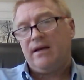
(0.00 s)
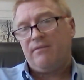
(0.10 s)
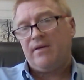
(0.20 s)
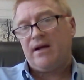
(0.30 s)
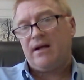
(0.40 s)

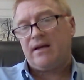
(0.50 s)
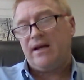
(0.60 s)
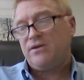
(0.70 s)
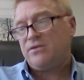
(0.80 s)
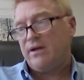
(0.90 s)
difficult
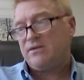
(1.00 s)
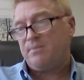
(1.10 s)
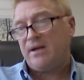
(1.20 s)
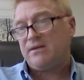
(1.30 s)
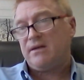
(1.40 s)
issue,
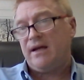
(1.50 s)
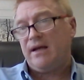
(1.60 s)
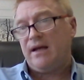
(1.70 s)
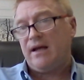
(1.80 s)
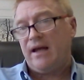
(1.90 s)

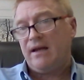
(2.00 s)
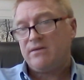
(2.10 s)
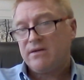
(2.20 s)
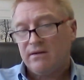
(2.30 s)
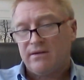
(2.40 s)
especially
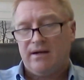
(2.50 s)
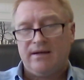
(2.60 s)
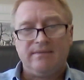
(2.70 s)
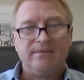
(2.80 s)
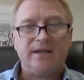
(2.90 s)
in
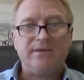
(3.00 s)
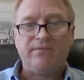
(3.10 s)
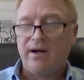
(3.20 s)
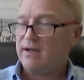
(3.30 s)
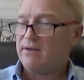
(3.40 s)
children. It's
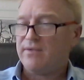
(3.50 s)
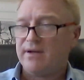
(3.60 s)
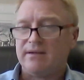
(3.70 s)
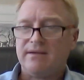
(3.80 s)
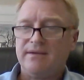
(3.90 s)
very
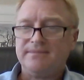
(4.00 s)
difficult.